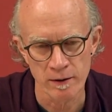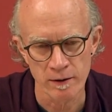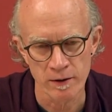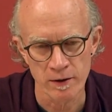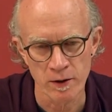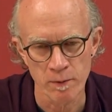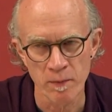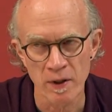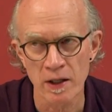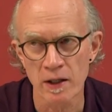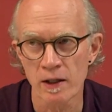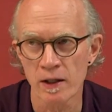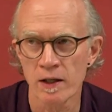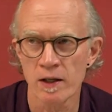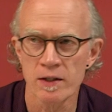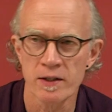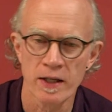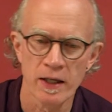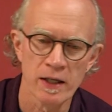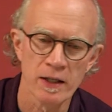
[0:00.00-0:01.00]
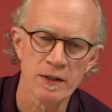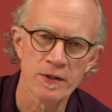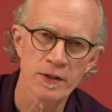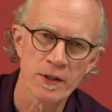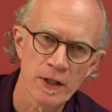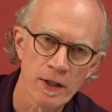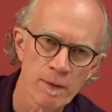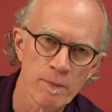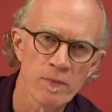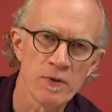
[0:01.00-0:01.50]
to me is that it
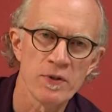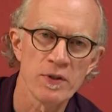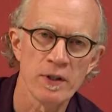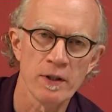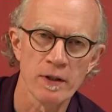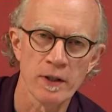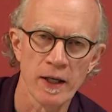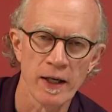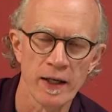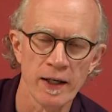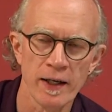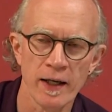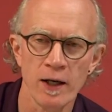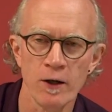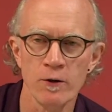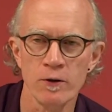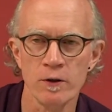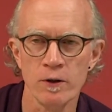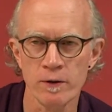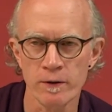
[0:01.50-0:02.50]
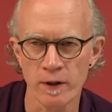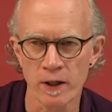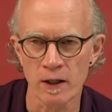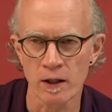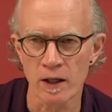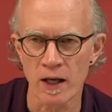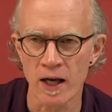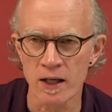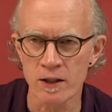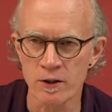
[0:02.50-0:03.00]
seems to lay out
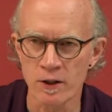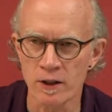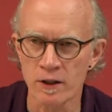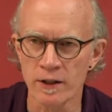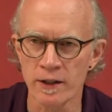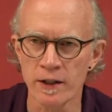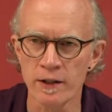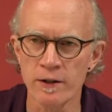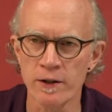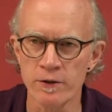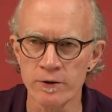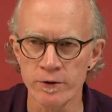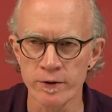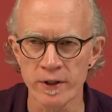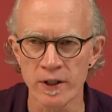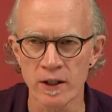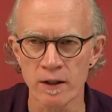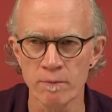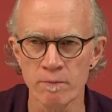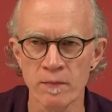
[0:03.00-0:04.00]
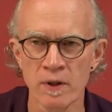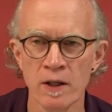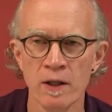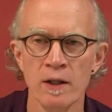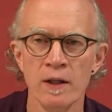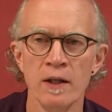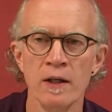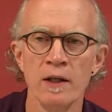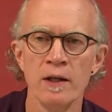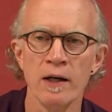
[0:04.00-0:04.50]
chronologically in the dream
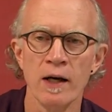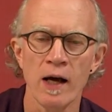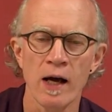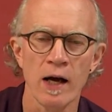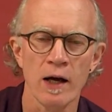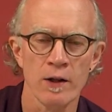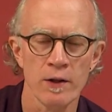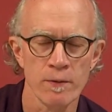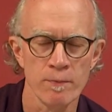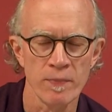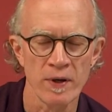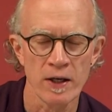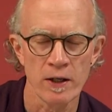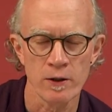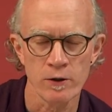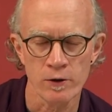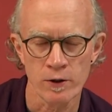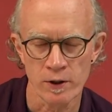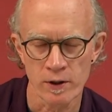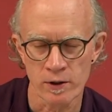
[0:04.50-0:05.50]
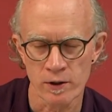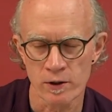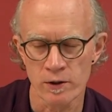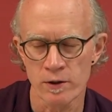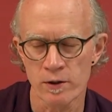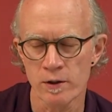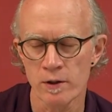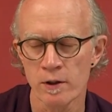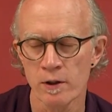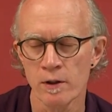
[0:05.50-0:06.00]
how the
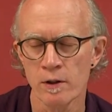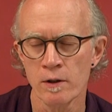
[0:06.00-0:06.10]
patient's